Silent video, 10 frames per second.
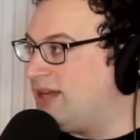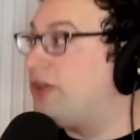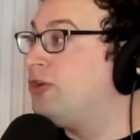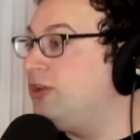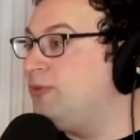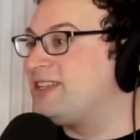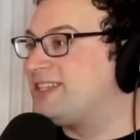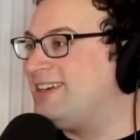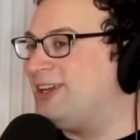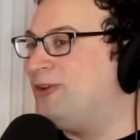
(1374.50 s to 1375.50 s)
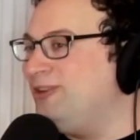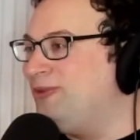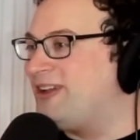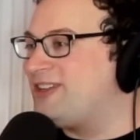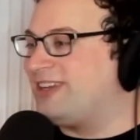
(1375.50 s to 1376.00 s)
Oh, Hulu one's good. The Hulu
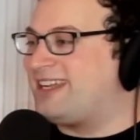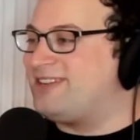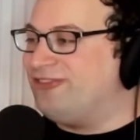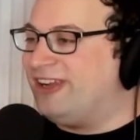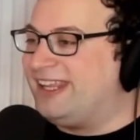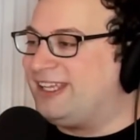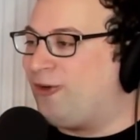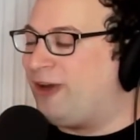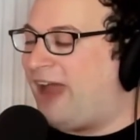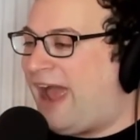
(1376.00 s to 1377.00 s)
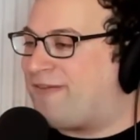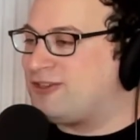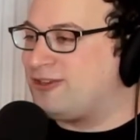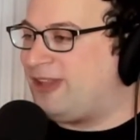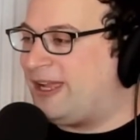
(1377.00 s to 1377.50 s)
one's really going
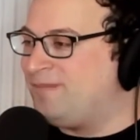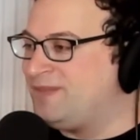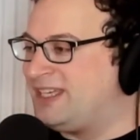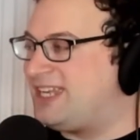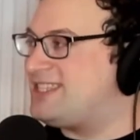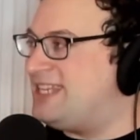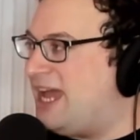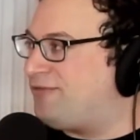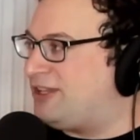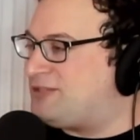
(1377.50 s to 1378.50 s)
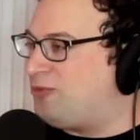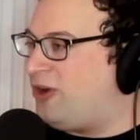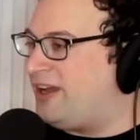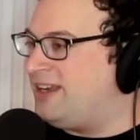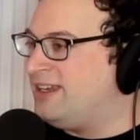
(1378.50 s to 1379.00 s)
after, like, because the Netflix
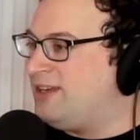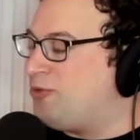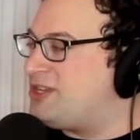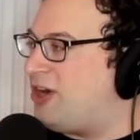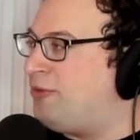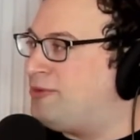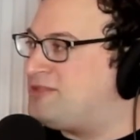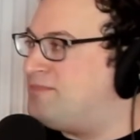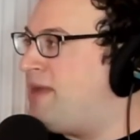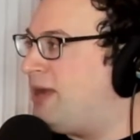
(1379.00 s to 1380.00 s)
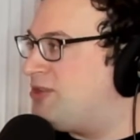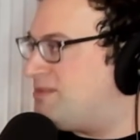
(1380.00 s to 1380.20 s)
one was almost was